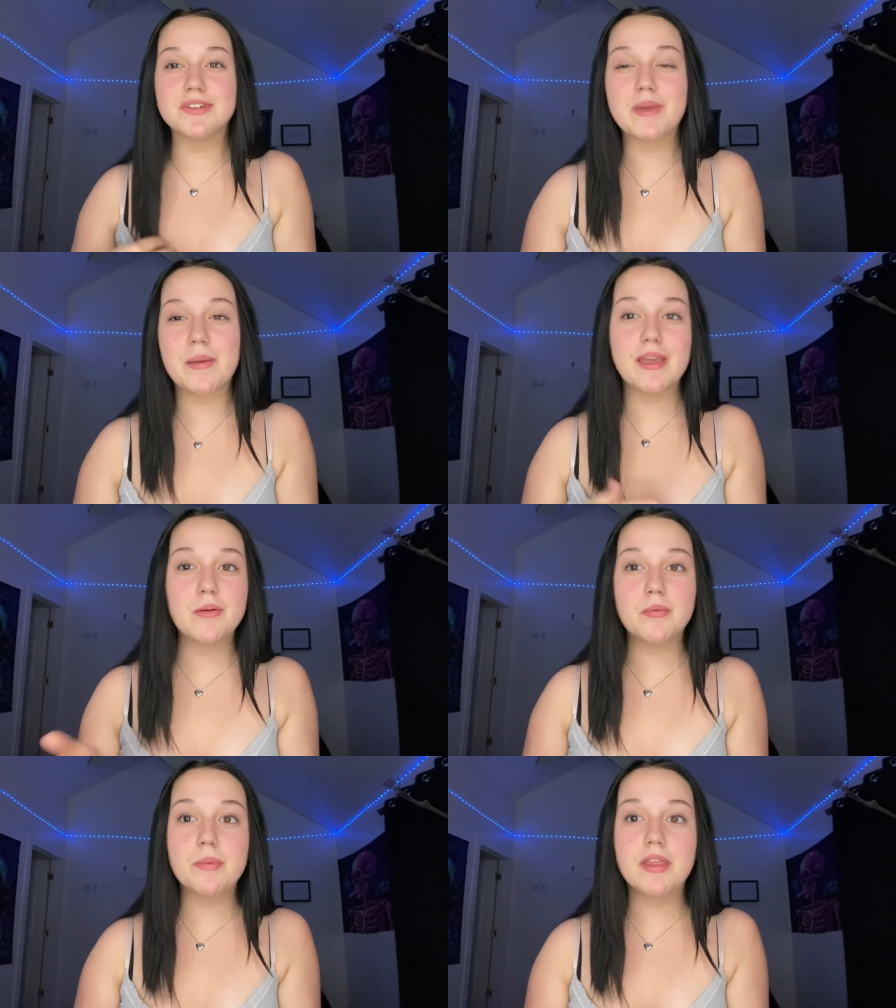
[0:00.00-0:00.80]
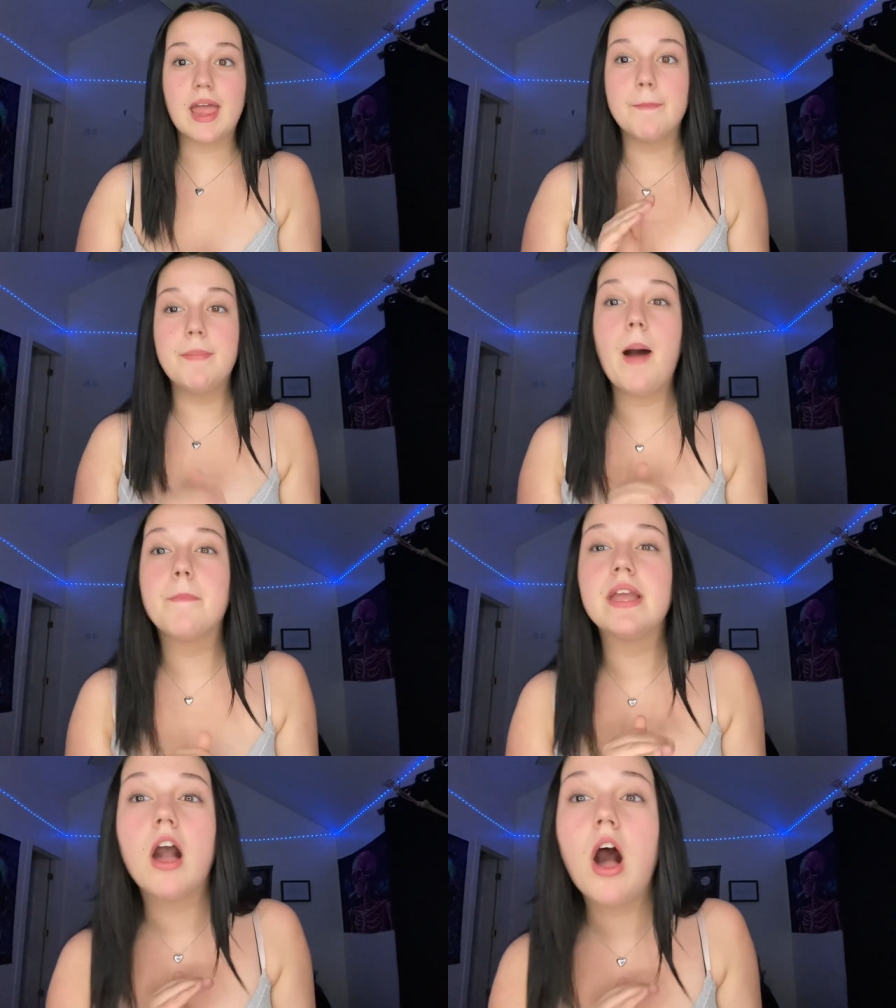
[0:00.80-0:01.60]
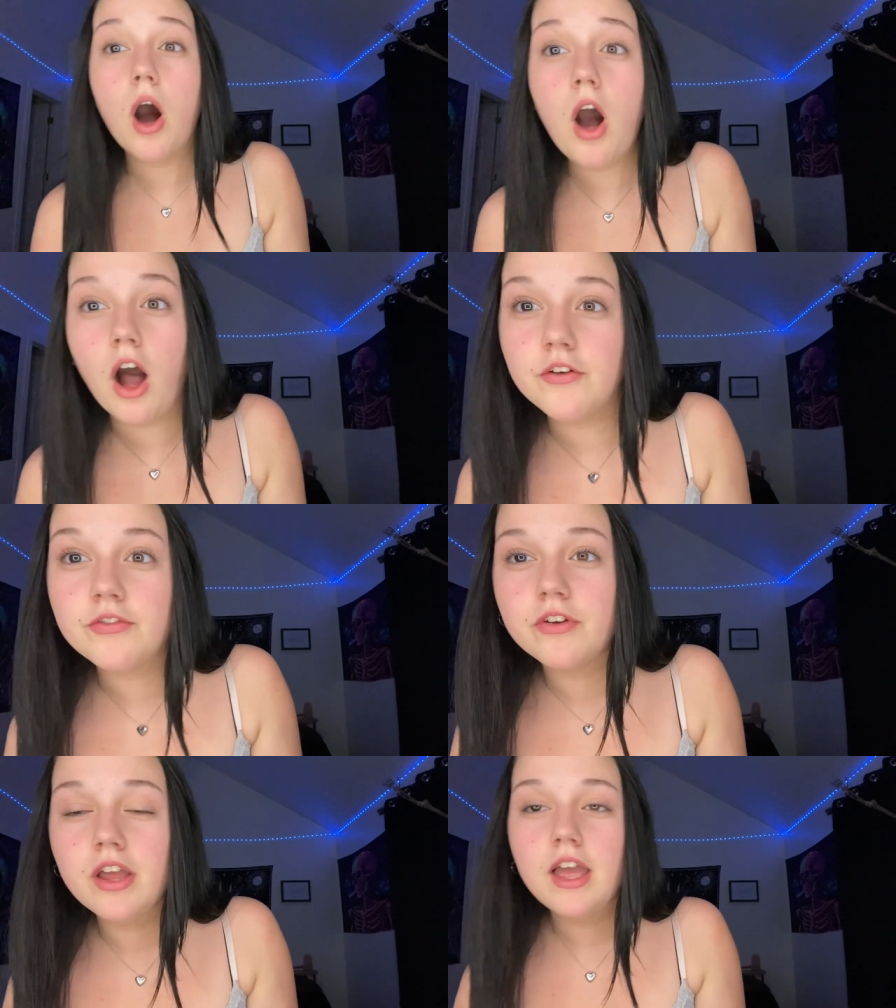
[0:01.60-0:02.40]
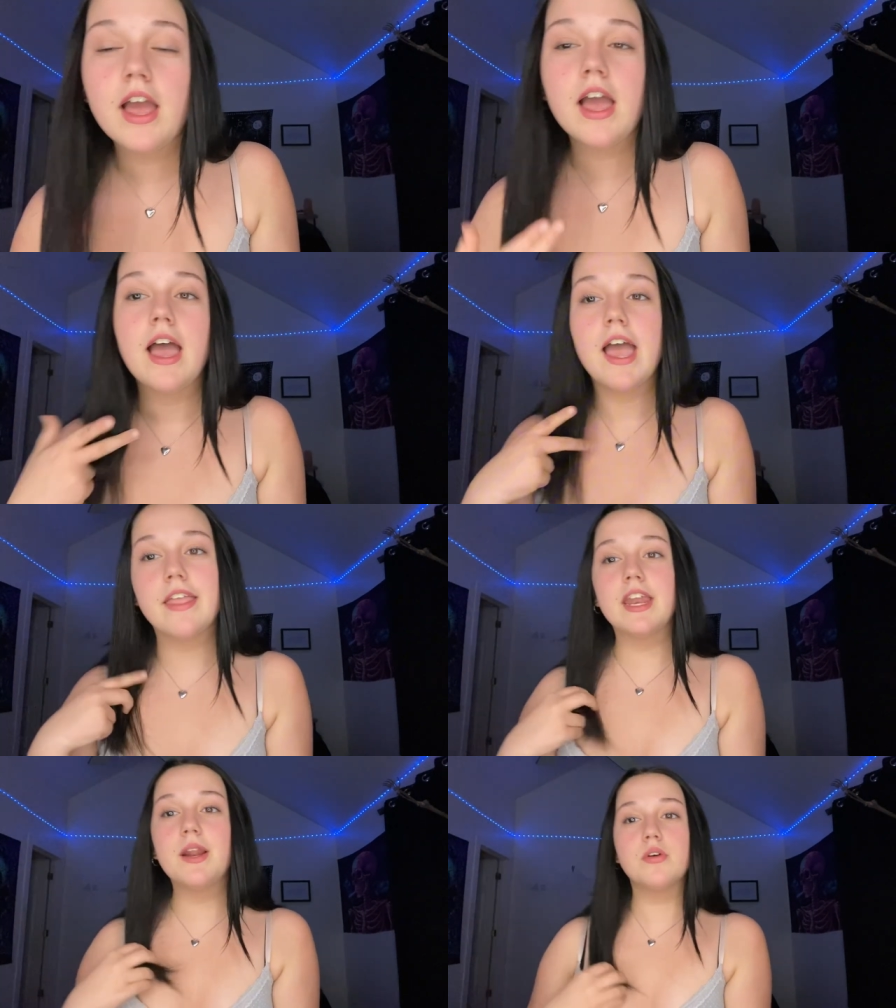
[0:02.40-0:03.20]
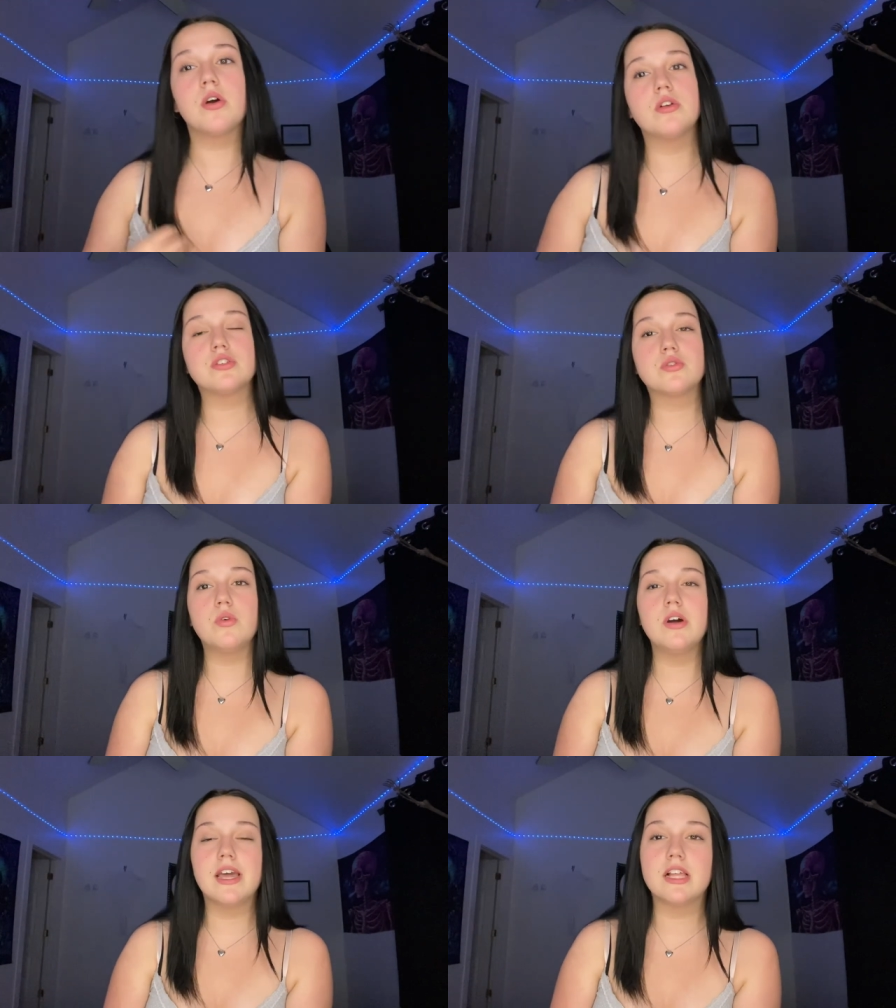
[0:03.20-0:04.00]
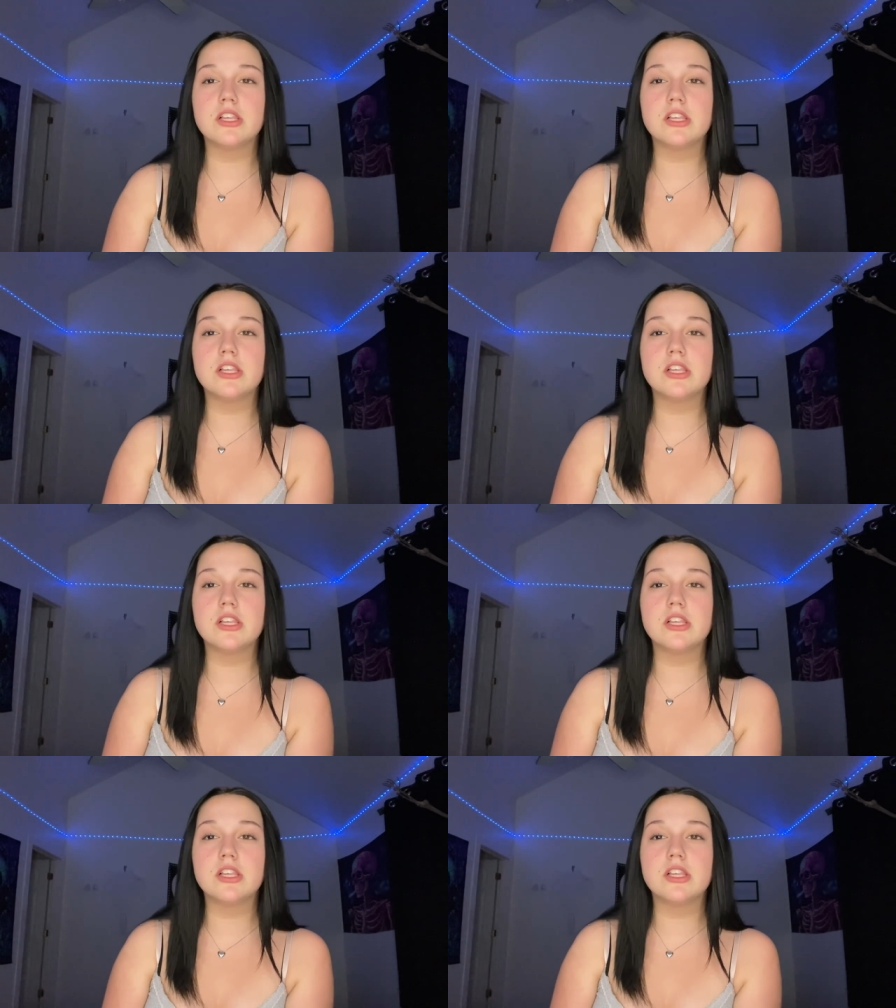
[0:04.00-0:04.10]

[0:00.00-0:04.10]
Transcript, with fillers: My makeup will be like popping off. And then I will go to school and I